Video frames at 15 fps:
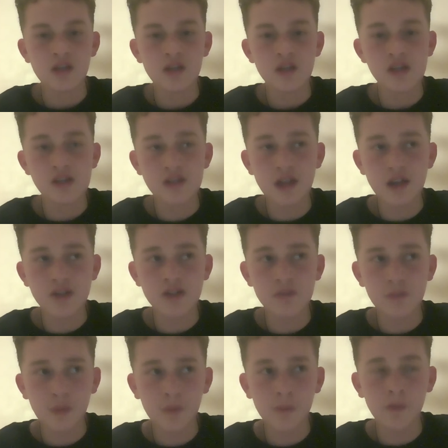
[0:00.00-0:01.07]
he's actually
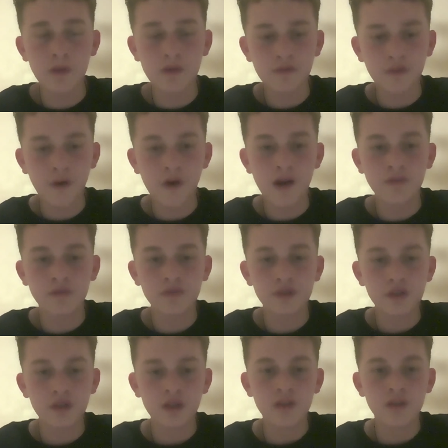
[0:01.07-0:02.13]
probably a 5.
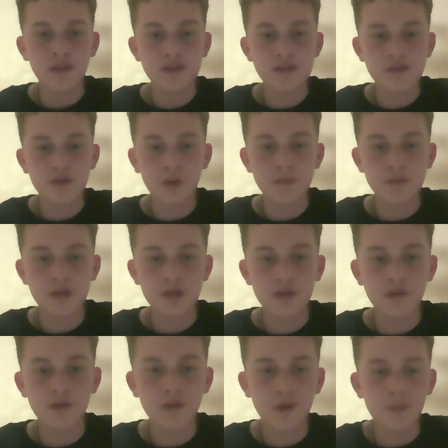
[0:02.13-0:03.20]
These top
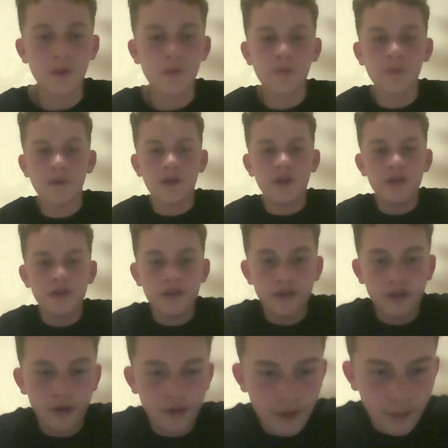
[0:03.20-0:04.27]
2 are probably the
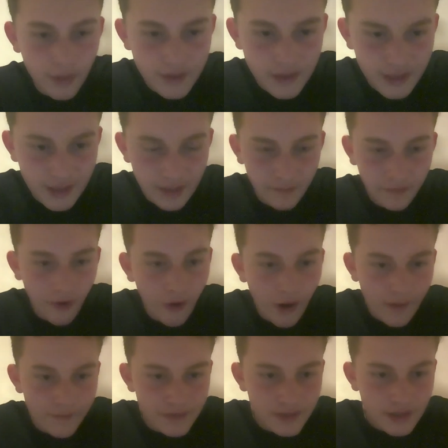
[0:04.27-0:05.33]
only ones that get
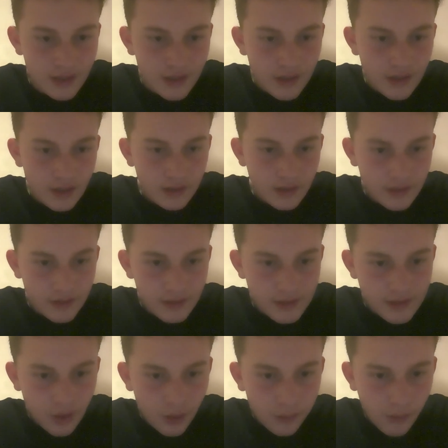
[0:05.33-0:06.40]
5s. This
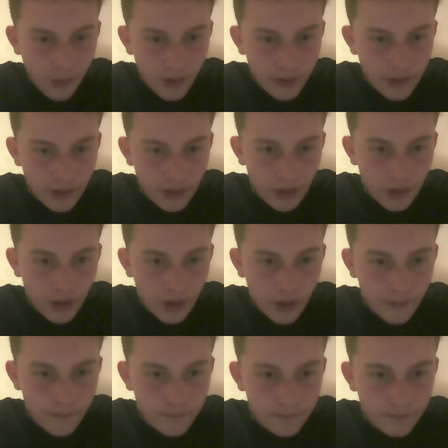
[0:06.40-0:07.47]
top one
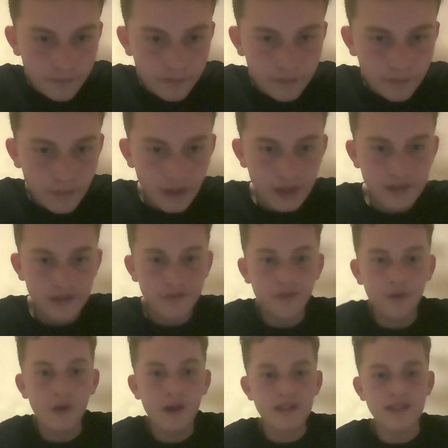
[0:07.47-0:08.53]
is A
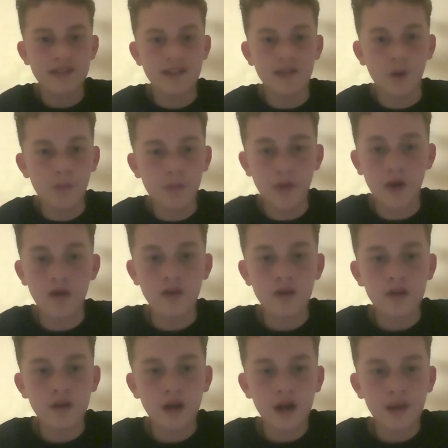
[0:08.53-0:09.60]
Fright at the Opera.
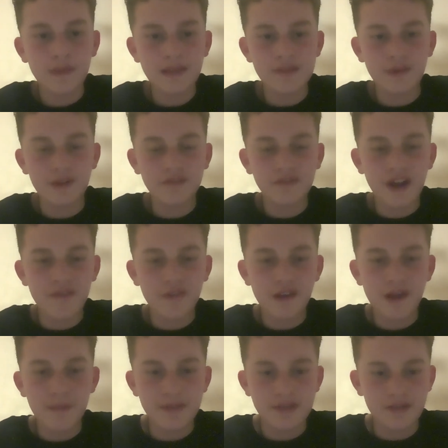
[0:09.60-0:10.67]
That's my favourite
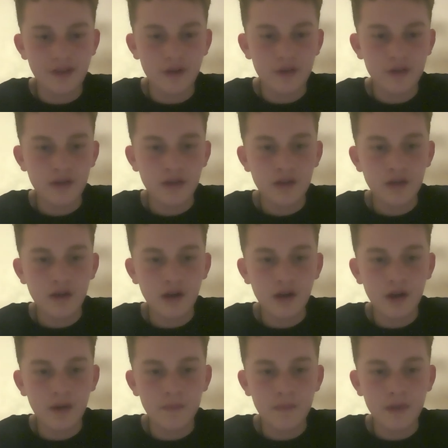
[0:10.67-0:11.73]
episode.
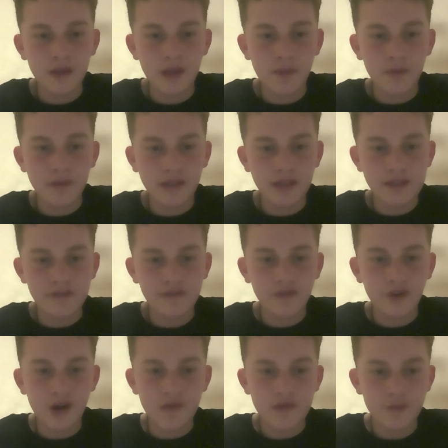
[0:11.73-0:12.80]
That one gets a
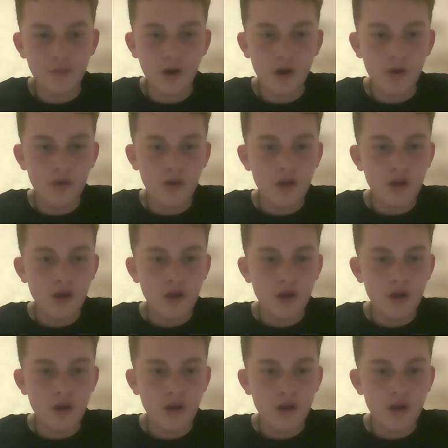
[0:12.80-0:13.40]
5 as well.